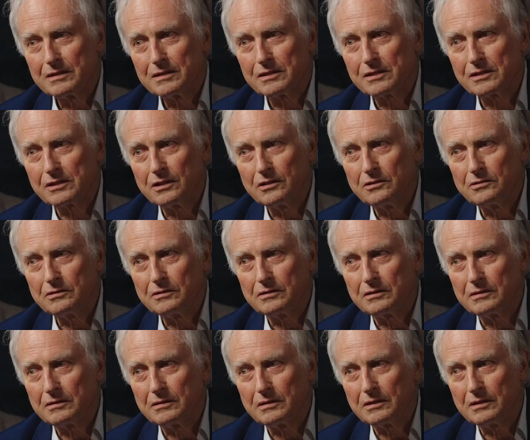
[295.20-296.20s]
So
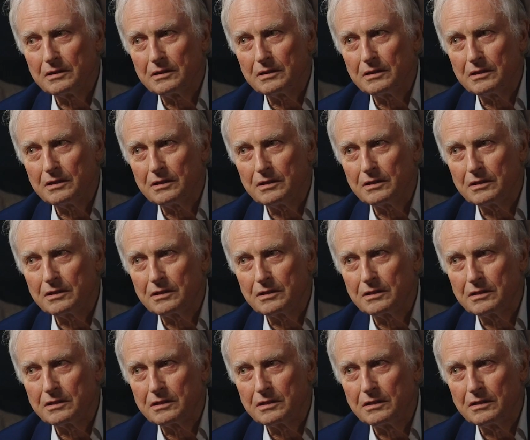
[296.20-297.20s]

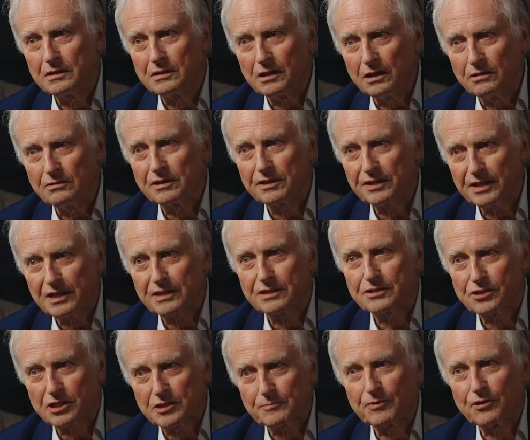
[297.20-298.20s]
don't think
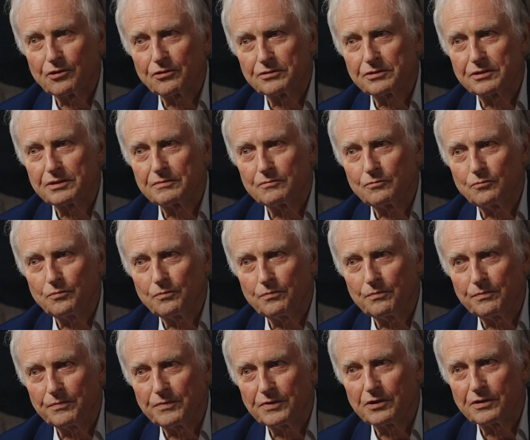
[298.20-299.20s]
that just because
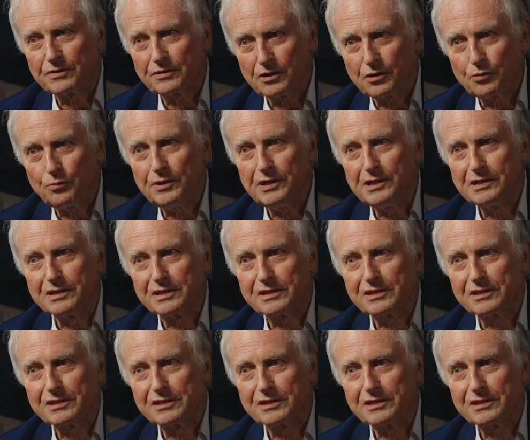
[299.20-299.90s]
the Queen